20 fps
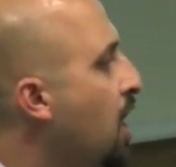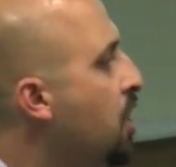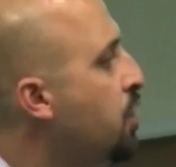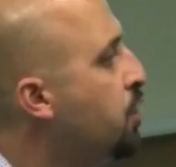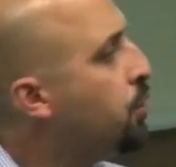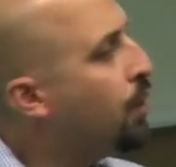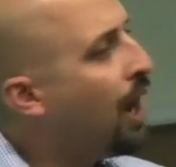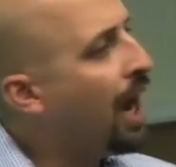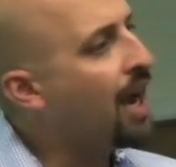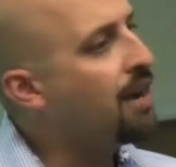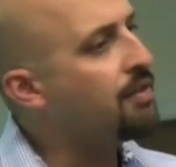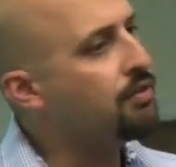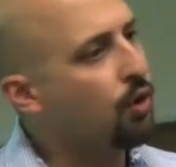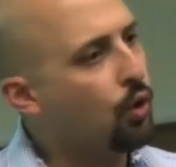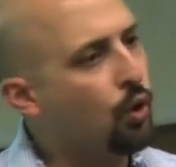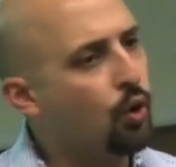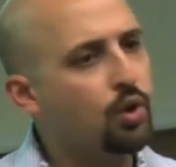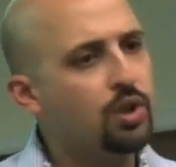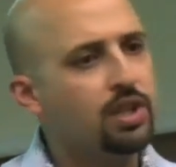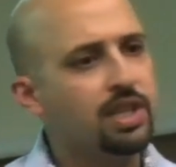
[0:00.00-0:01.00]
You have
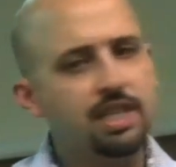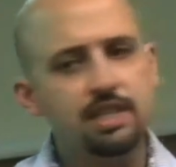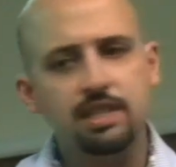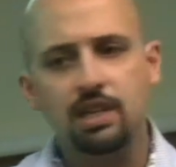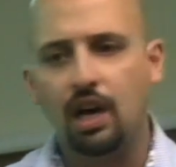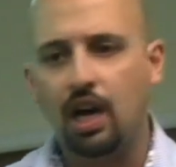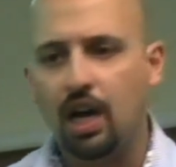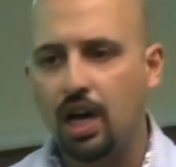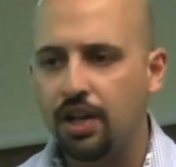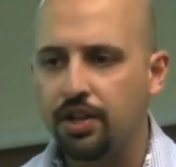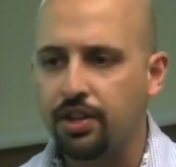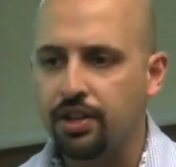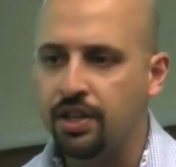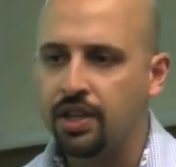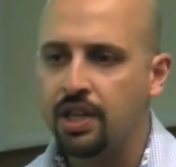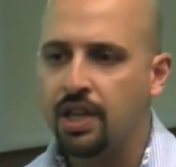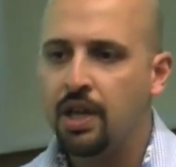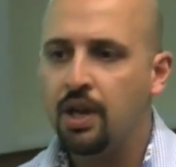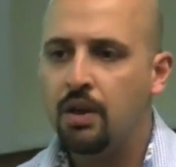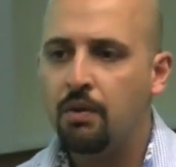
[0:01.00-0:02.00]
all these
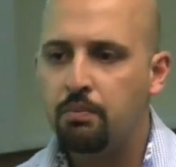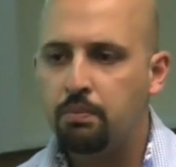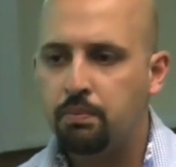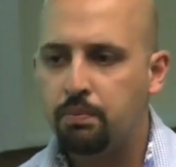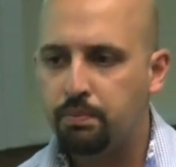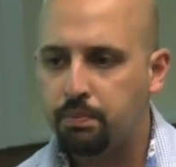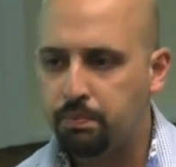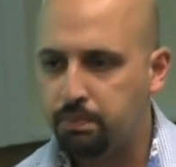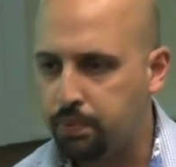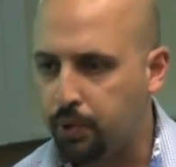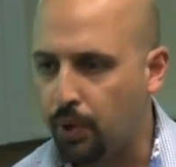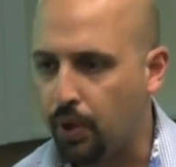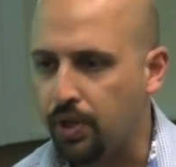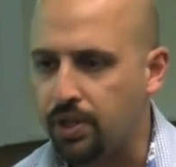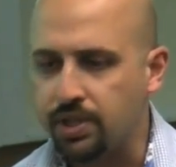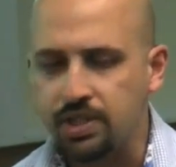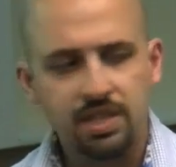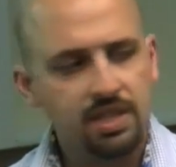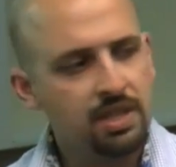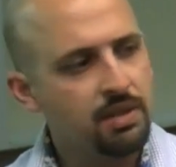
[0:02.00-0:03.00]
other
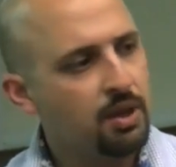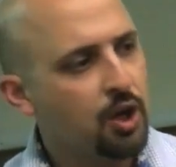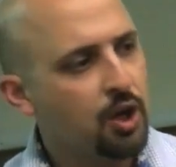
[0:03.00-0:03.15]
products,